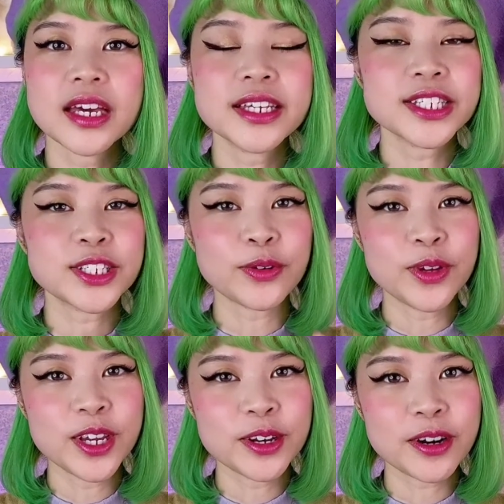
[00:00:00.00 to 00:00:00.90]
So
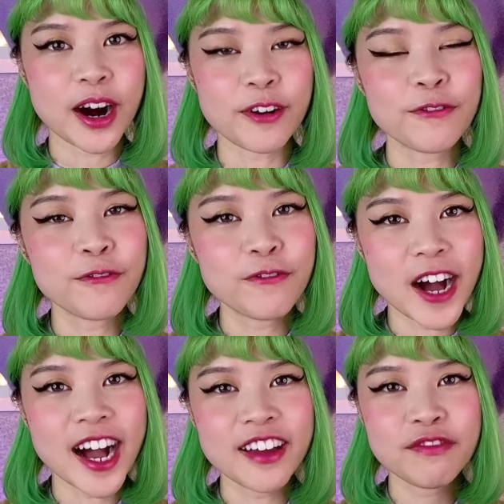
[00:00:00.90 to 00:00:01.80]
here are
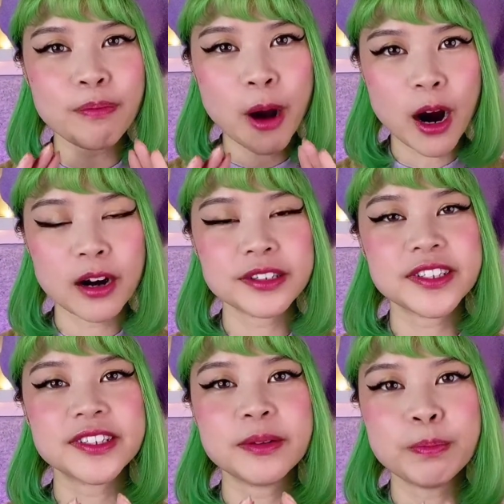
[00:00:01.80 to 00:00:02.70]
5 parts
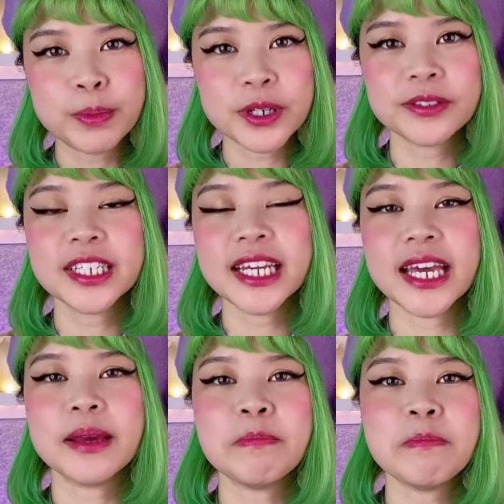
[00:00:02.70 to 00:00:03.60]
to building an
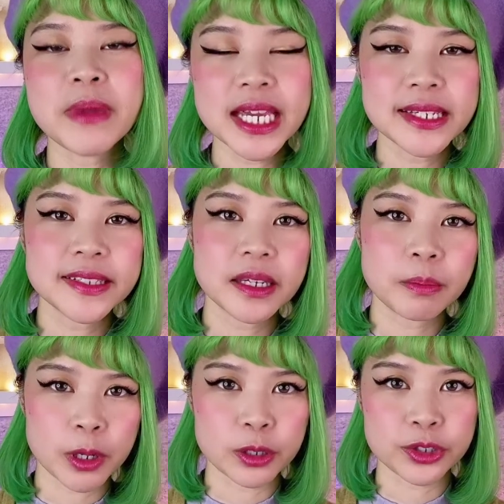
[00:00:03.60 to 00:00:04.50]
amazing
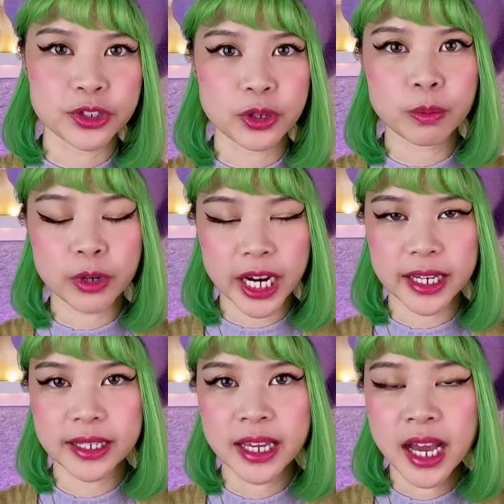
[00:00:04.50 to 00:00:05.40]
personal brand.
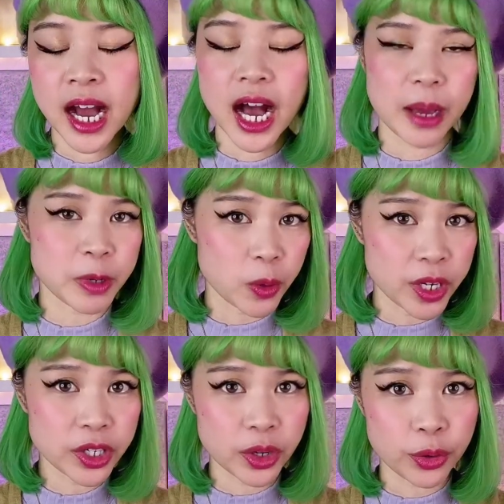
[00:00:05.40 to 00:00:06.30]
I'm going
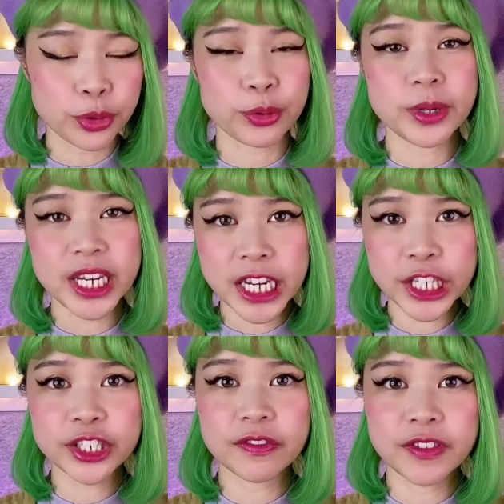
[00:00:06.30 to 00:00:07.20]
to go through
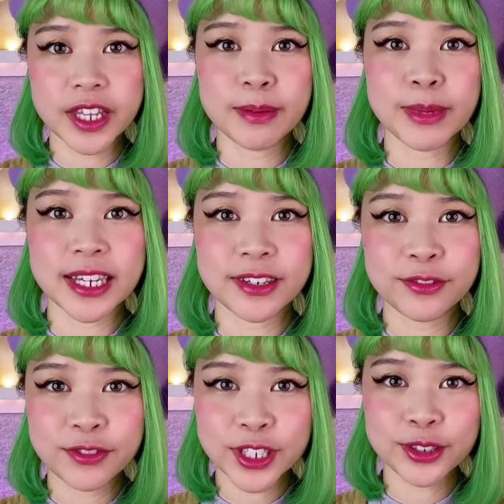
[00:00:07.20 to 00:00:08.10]
each of them
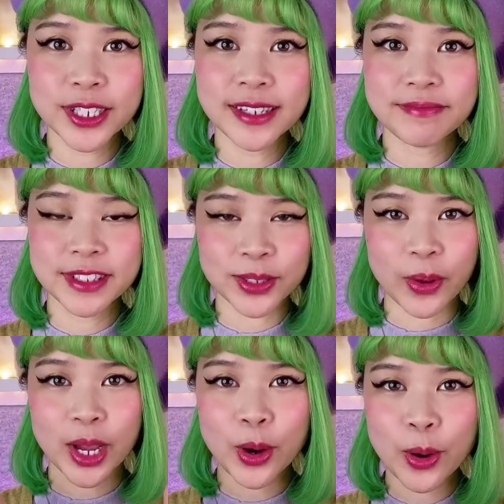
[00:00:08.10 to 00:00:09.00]
individually, so I
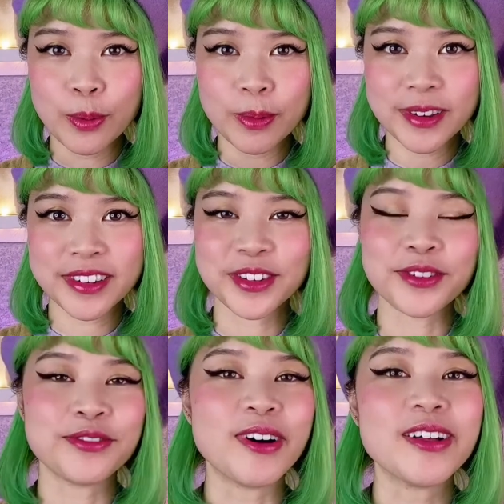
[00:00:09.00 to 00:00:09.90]
hope you'll
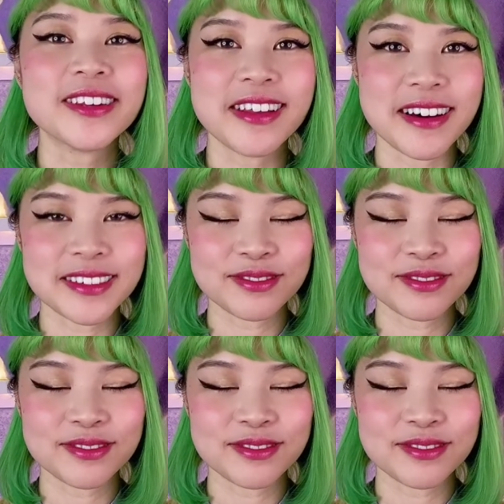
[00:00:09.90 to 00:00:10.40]
follow along.